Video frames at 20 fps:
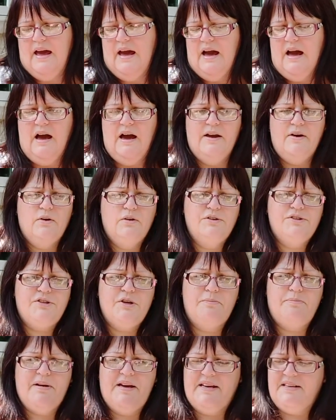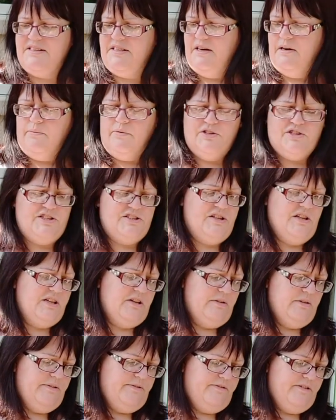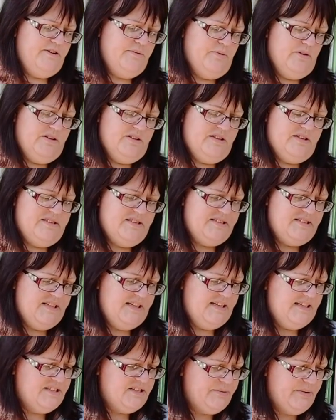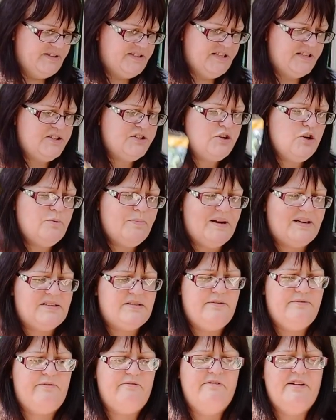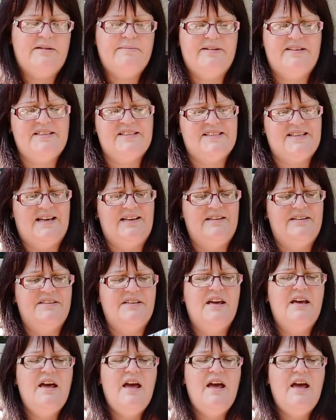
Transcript: I also picked up, which is going to go in the fridge because it's sitting here sweating, 2 bags of ready-made salad.